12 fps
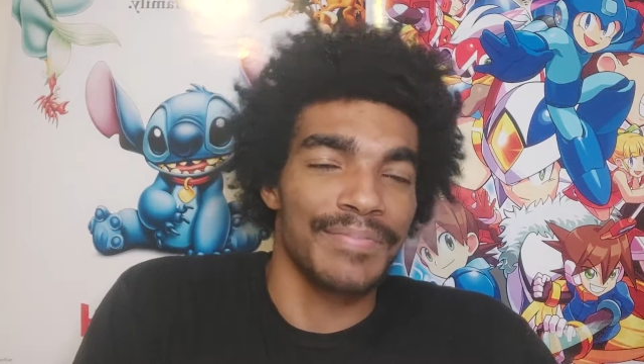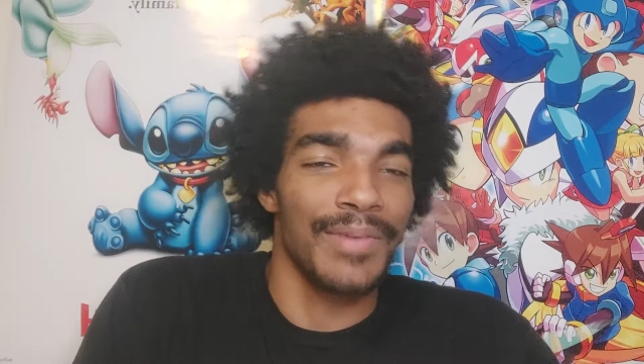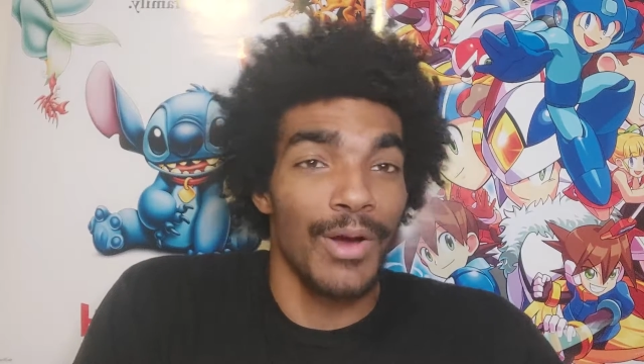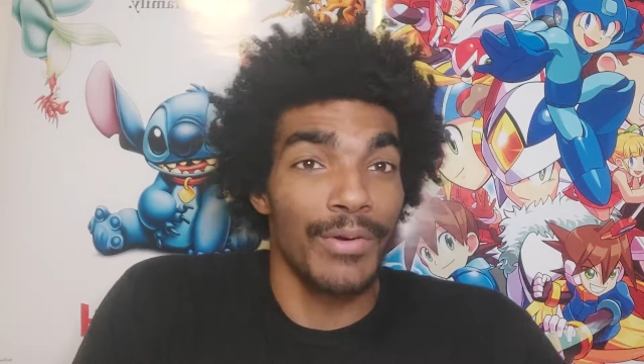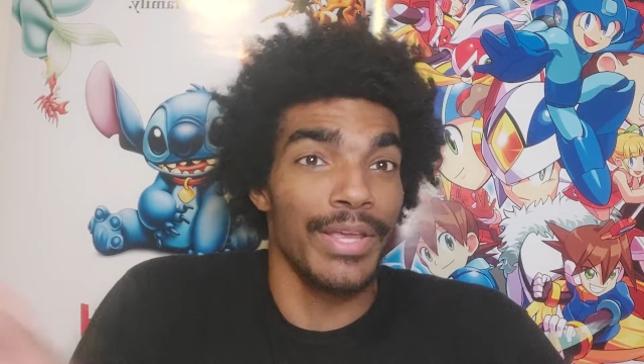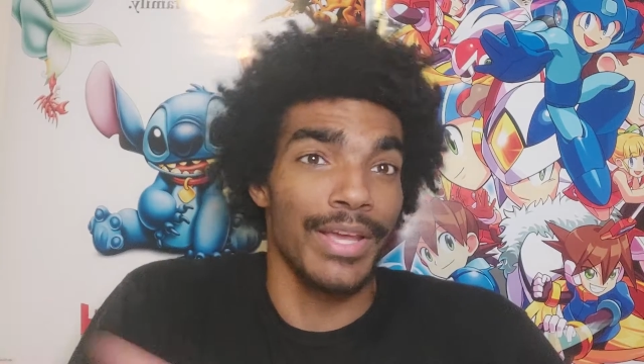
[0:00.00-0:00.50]

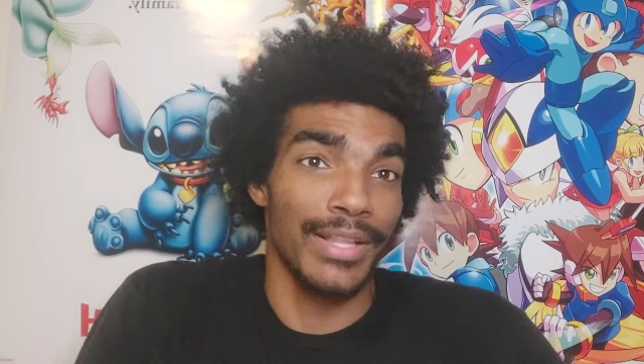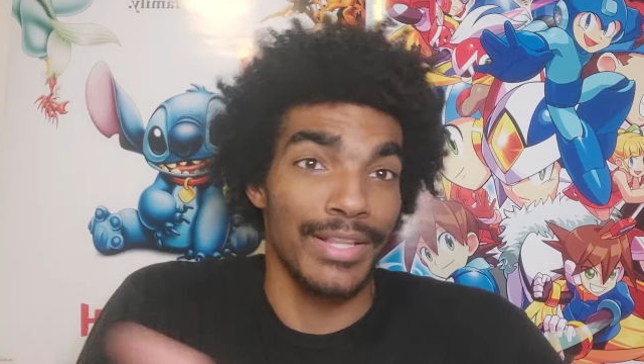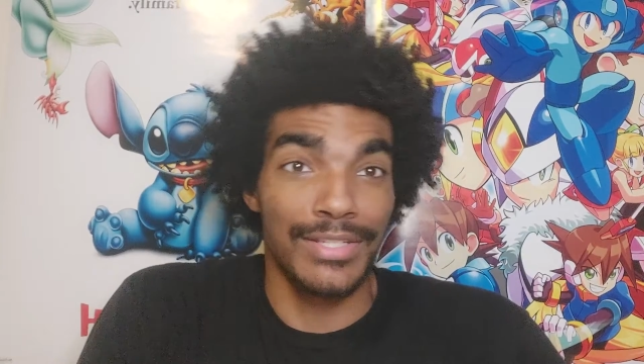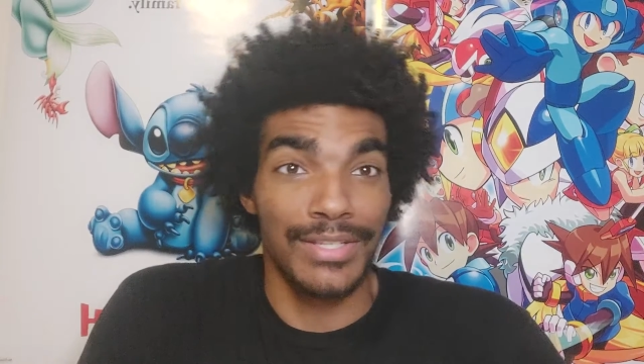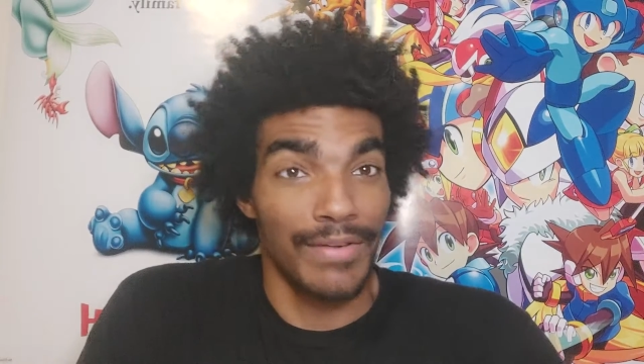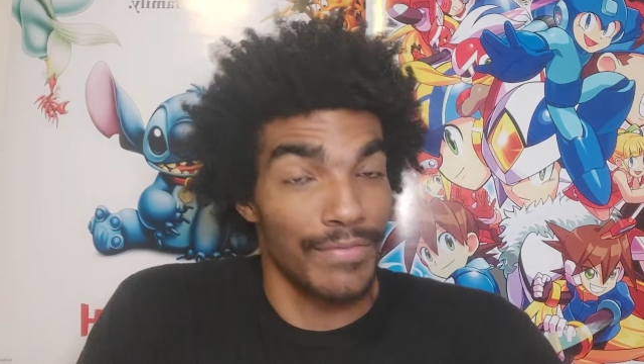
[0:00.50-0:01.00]
Oh yeah,
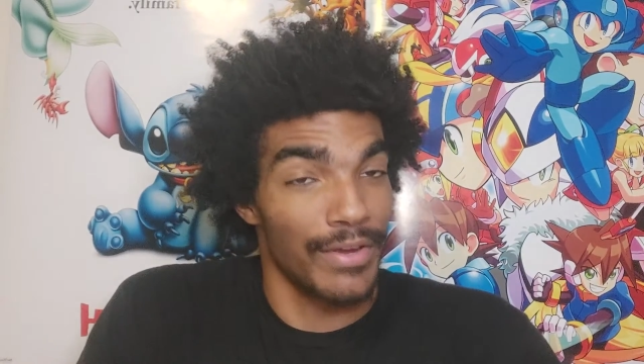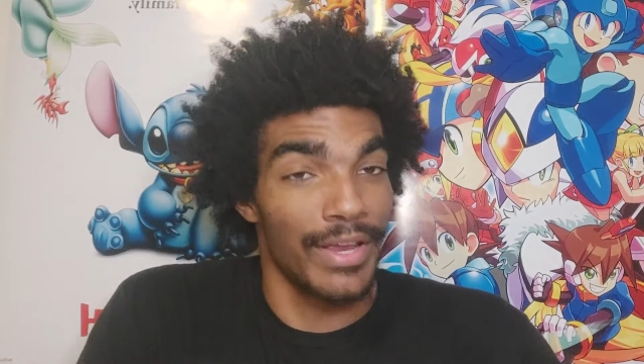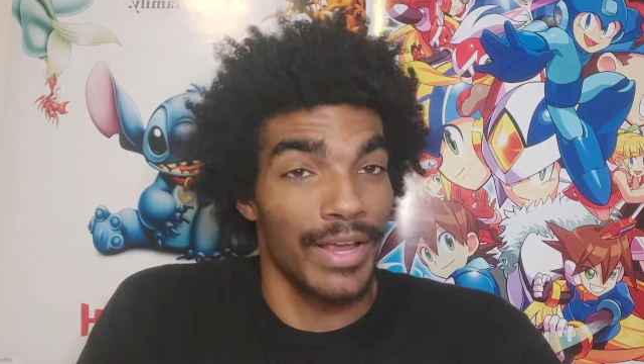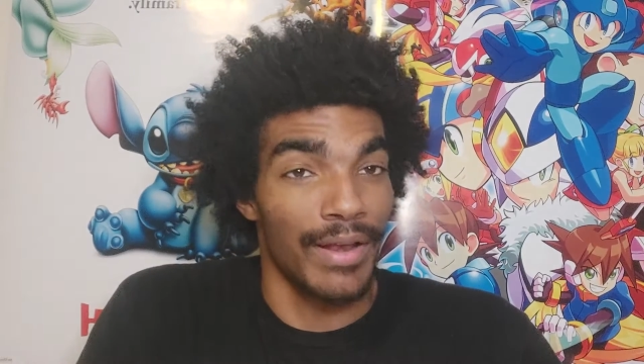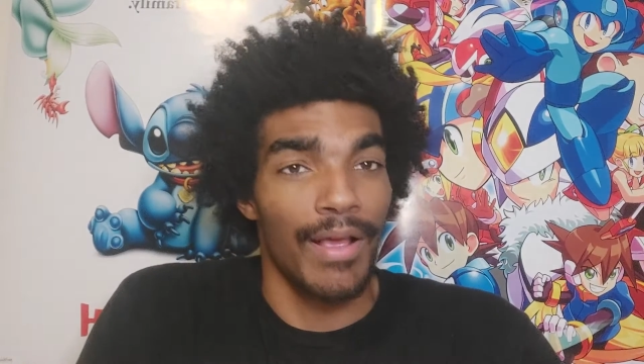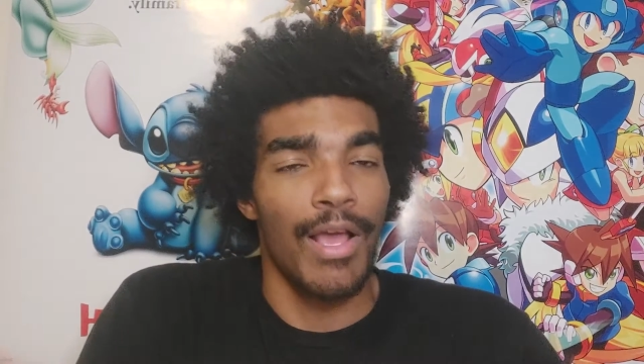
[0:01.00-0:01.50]
let's not
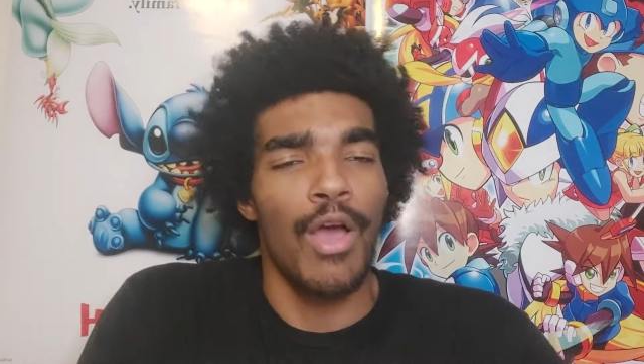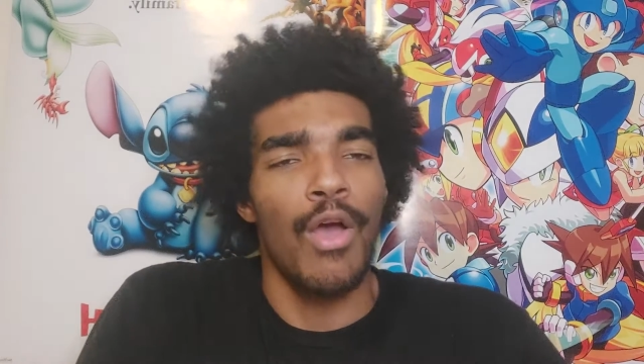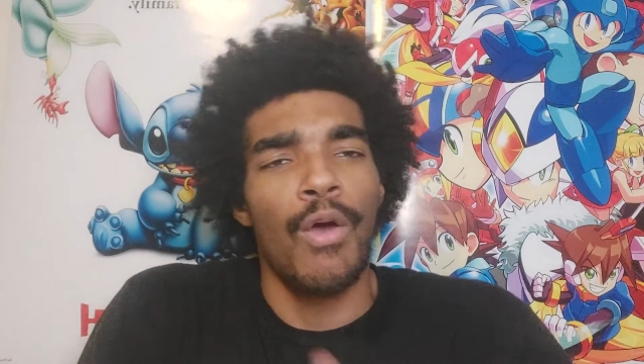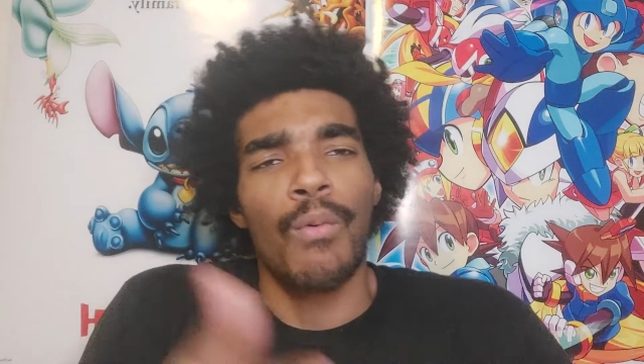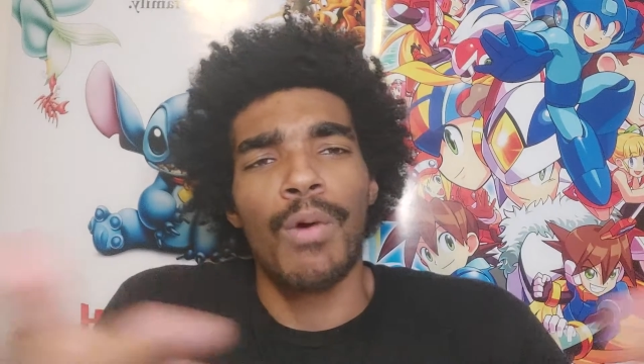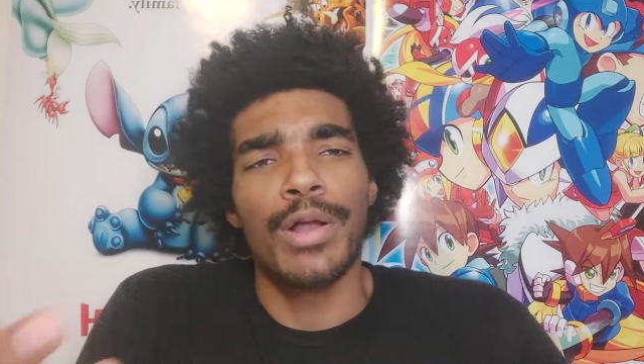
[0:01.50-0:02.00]
forget,
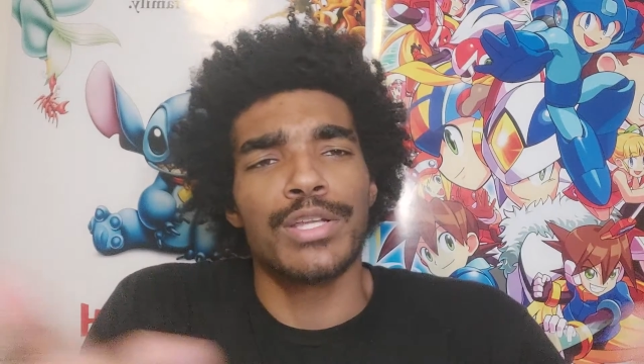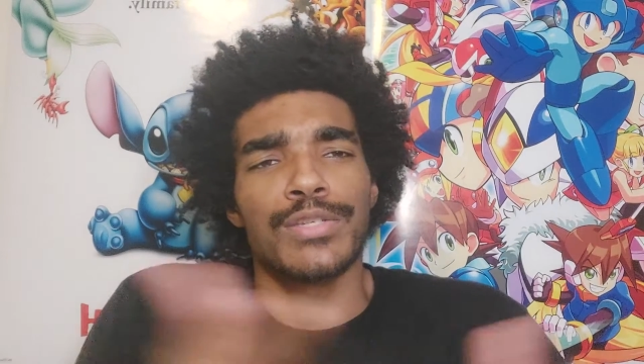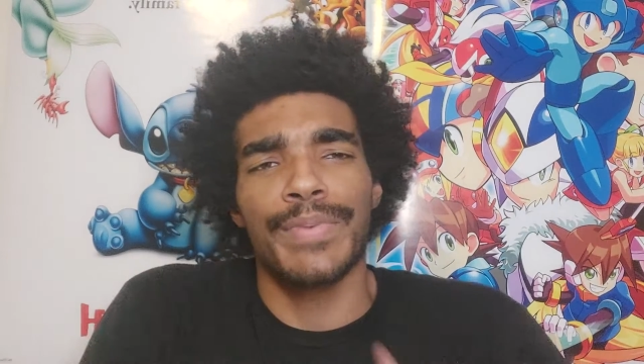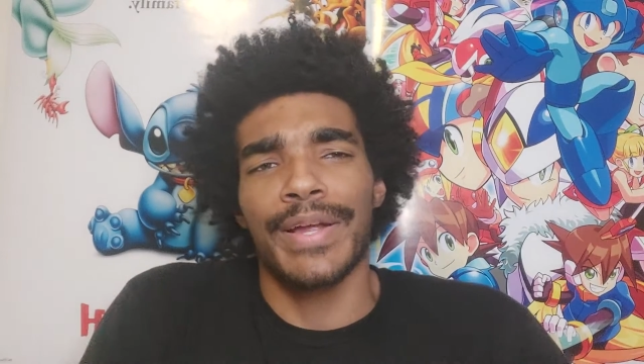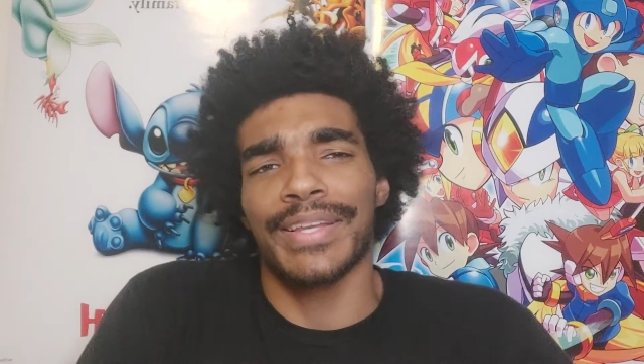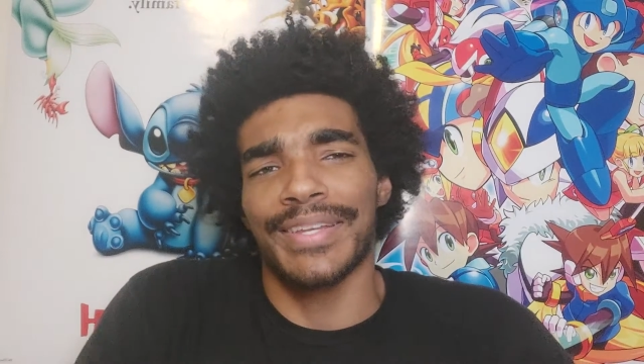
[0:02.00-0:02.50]
Wanda's
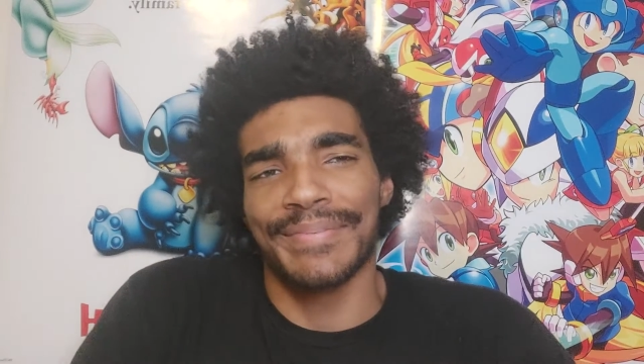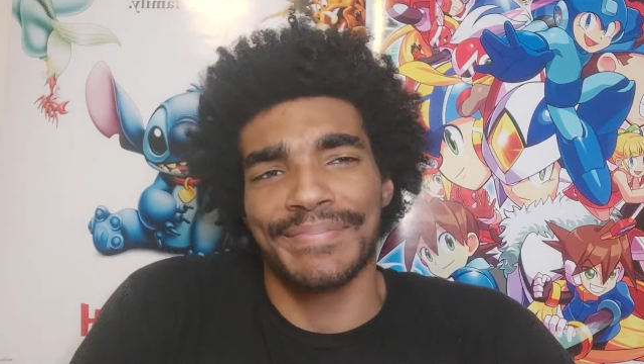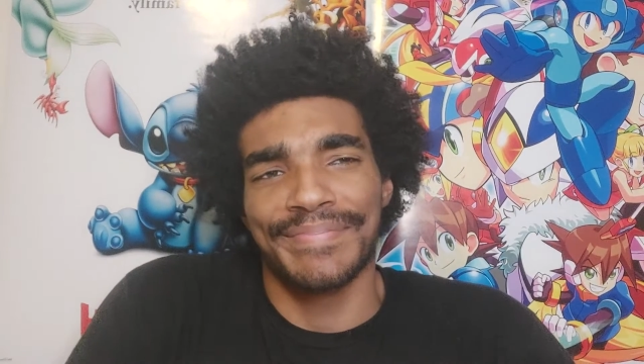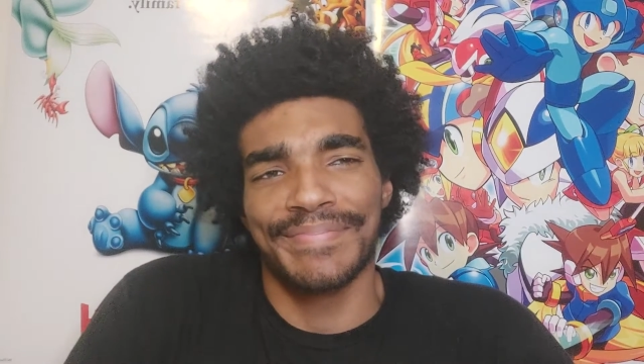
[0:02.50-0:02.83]
pregnant.